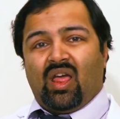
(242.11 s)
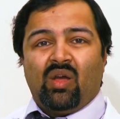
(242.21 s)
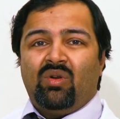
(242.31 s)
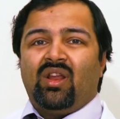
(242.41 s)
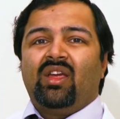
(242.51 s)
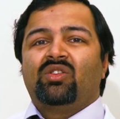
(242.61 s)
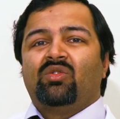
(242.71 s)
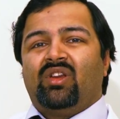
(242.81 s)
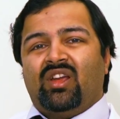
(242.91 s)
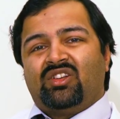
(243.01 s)
I would like
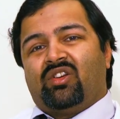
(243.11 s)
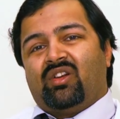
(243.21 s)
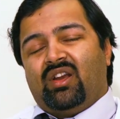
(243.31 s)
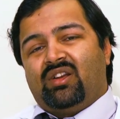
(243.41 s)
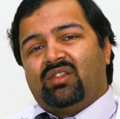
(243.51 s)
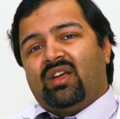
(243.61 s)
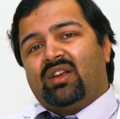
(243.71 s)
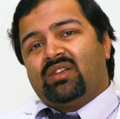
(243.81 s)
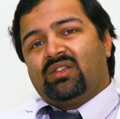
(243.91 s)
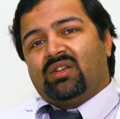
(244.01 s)
to reiterate
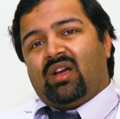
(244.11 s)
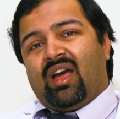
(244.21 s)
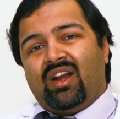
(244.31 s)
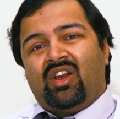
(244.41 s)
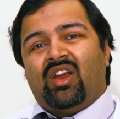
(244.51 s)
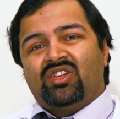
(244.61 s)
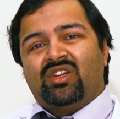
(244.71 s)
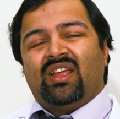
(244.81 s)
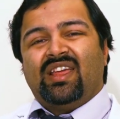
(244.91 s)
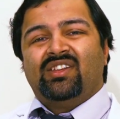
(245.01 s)
that
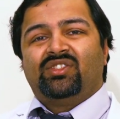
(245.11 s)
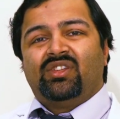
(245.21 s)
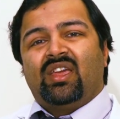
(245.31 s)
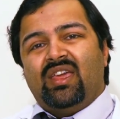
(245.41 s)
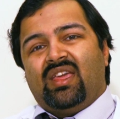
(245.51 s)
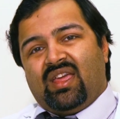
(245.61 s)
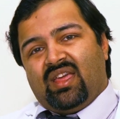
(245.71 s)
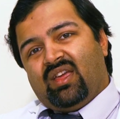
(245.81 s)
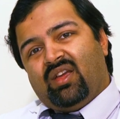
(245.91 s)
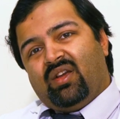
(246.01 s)
hydration is the key.
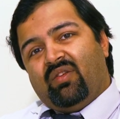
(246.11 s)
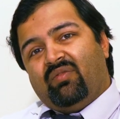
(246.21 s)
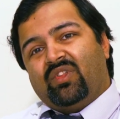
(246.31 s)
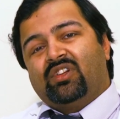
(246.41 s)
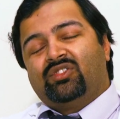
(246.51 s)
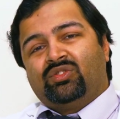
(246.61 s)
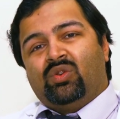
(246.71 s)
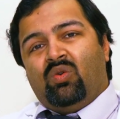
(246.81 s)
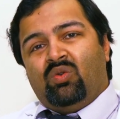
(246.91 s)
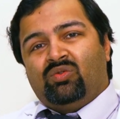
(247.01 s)
There is
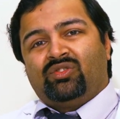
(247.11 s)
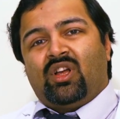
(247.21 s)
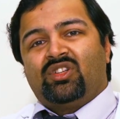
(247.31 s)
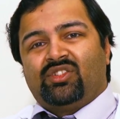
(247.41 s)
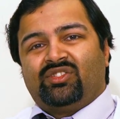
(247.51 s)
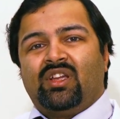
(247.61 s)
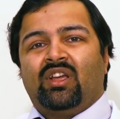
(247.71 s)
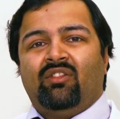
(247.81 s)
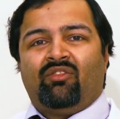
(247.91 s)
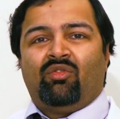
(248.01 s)
no such
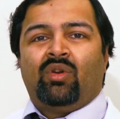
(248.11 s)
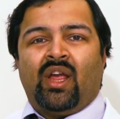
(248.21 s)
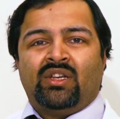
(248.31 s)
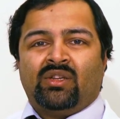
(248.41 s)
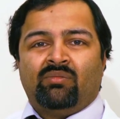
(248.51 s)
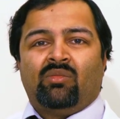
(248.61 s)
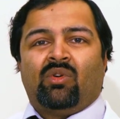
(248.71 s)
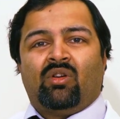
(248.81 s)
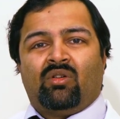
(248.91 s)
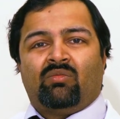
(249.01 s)
single food item
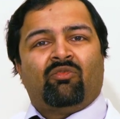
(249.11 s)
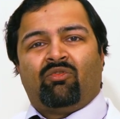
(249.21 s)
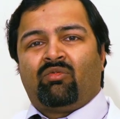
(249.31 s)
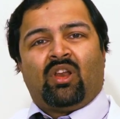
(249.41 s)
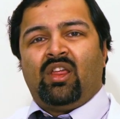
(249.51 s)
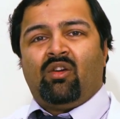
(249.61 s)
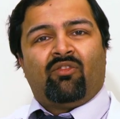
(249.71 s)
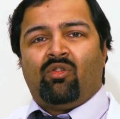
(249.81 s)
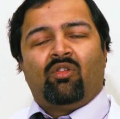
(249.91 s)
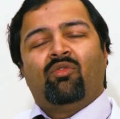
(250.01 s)
or 3 or
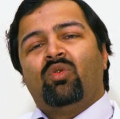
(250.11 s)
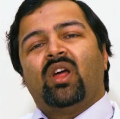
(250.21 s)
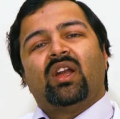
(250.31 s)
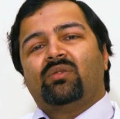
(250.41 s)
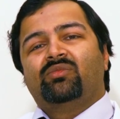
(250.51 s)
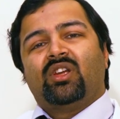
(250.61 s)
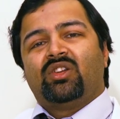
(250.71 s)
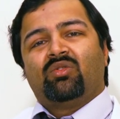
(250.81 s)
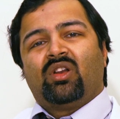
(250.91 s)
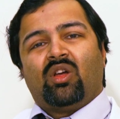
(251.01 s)
4 food items
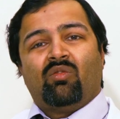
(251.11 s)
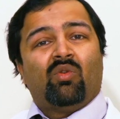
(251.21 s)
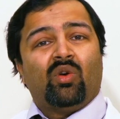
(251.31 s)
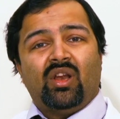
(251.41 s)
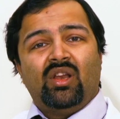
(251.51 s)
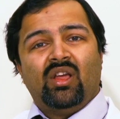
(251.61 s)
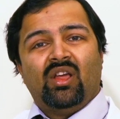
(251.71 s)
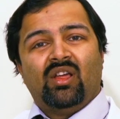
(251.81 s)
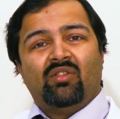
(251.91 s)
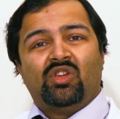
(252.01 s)
that you can avoid
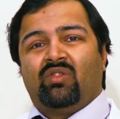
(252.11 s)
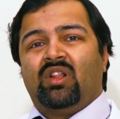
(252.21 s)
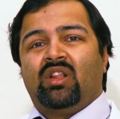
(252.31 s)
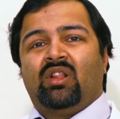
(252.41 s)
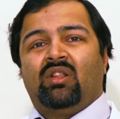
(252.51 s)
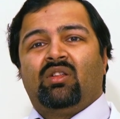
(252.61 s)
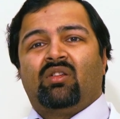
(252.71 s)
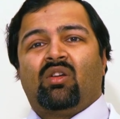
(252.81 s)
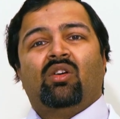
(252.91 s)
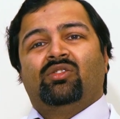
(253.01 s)
which will
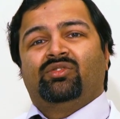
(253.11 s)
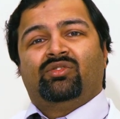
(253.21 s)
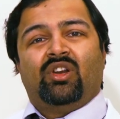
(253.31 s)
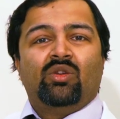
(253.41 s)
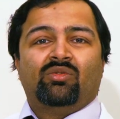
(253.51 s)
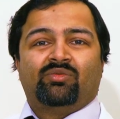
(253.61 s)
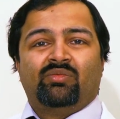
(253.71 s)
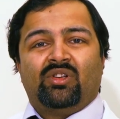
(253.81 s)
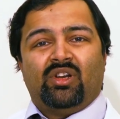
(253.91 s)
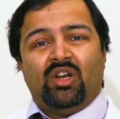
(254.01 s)
cause
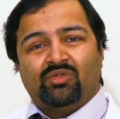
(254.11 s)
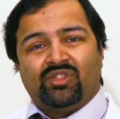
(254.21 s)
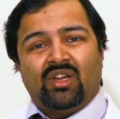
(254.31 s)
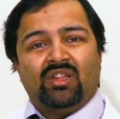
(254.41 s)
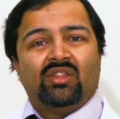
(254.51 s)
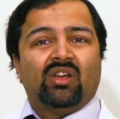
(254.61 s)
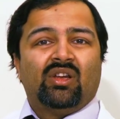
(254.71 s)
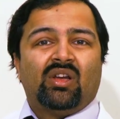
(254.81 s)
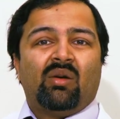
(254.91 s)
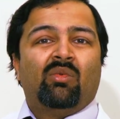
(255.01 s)
reducing in
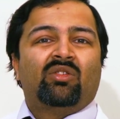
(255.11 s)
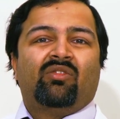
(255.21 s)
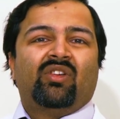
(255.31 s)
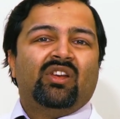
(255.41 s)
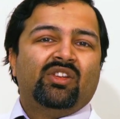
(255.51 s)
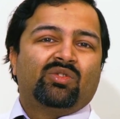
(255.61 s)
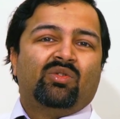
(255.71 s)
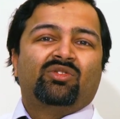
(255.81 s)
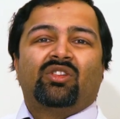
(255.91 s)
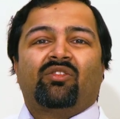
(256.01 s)
the amount of kidney
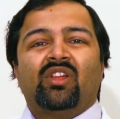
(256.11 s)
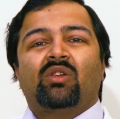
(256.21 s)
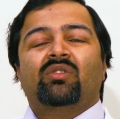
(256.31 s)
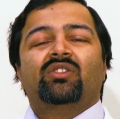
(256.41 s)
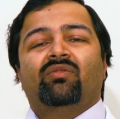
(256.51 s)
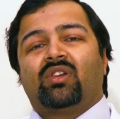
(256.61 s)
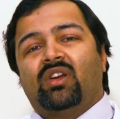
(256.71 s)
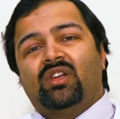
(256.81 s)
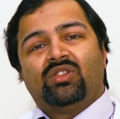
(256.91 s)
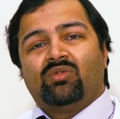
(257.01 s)
stones or the frequency of the
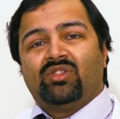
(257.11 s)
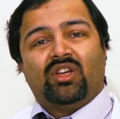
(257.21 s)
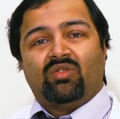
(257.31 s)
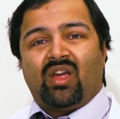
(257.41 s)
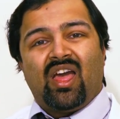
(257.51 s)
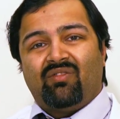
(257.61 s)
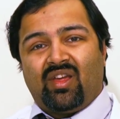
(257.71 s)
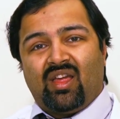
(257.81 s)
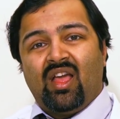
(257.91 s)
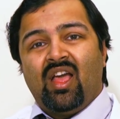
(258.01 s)
kidney stones that you are
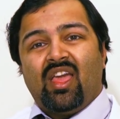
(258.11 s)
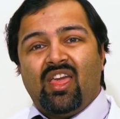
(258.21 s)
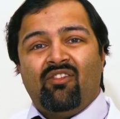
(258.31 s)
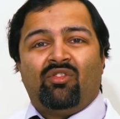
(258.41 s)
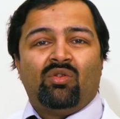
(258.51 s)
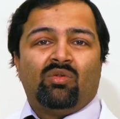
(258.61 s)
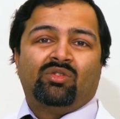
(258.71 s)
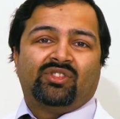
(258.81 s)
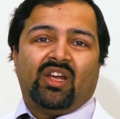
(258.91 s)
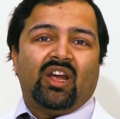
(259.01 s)
having if you
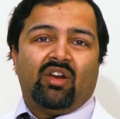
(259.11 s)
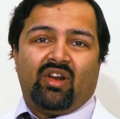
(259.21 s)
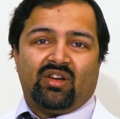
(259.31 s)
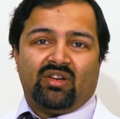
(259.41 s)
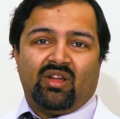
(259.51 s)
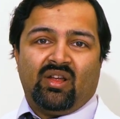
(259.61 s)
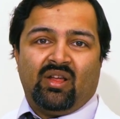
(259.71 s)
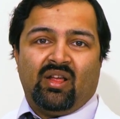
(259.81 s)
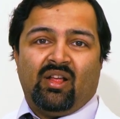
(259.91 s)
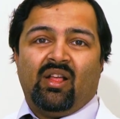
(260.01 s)
don't stay hydrated.
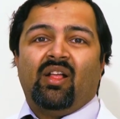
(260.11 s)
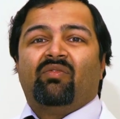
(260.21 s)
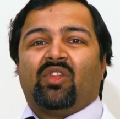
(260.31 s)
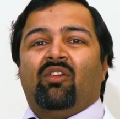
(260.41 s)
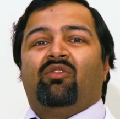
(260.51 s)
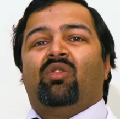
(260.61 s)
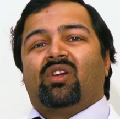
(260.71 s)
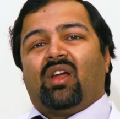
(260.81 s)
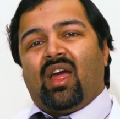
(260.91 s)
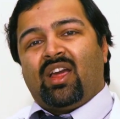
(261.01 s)
If you
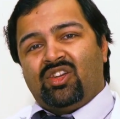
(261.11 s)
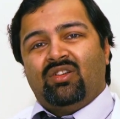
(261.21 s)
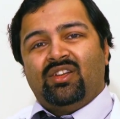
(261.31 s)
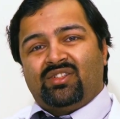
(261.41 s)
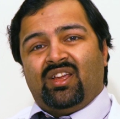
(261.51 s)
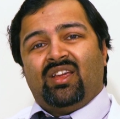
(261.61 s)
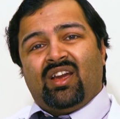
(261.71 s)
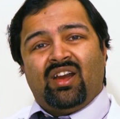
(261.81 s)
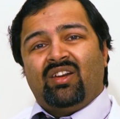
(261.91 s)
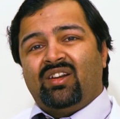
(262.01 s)
are actually staying
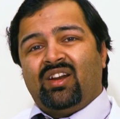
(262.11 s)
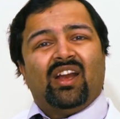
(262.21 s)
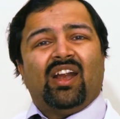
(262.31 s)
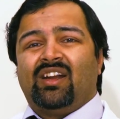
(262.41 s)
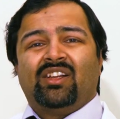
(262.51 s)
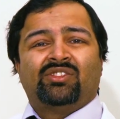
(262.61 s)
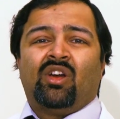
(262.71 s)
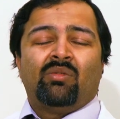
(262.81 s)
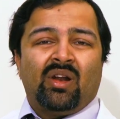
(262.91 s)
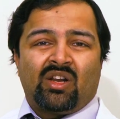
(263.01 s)
hydrated, it does
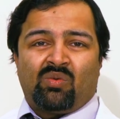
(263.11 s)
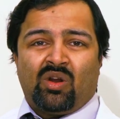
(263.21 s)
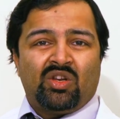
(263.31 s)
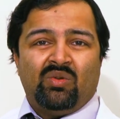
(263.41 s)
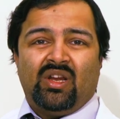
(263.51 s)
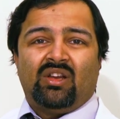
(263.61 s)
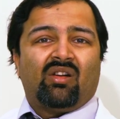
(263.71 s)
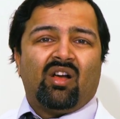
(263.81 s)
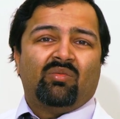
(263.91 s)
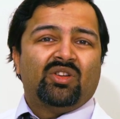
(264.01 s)
not matter what you eat or
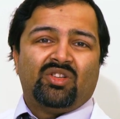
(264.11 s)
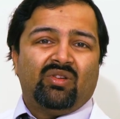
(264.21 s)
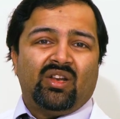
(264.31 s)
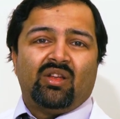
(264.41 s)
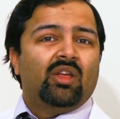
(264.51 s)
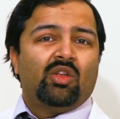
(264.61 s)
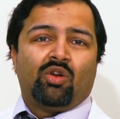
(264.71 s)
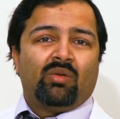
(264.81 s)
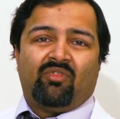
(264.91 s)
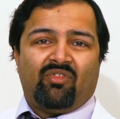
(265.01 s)
how much you eat, you're
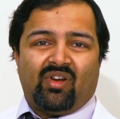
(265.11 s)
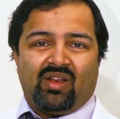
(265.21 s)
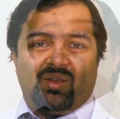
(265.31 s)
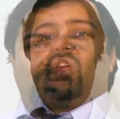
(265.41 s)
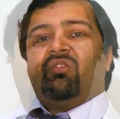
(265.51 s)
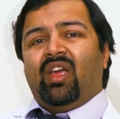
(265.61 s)
going to be fine.